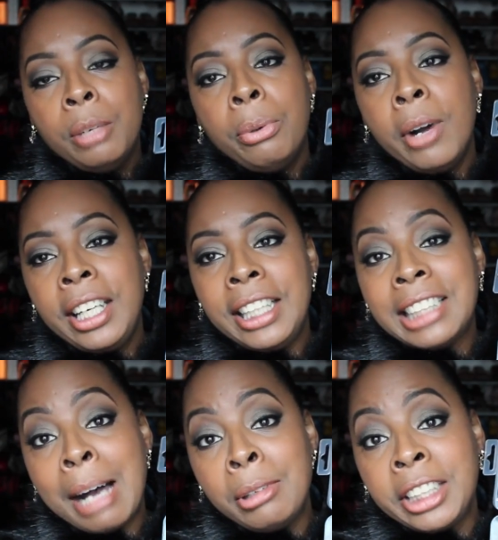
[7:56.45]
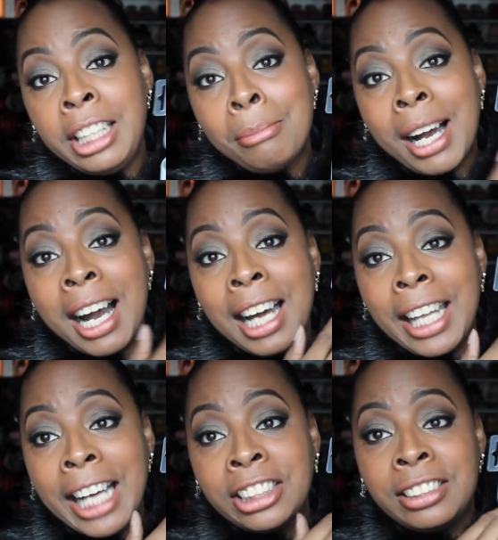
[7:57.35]
point is I'm gonna keep my
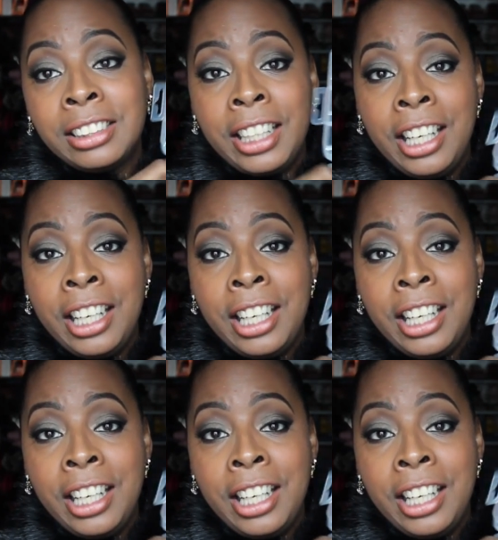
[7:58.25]
eyelashes in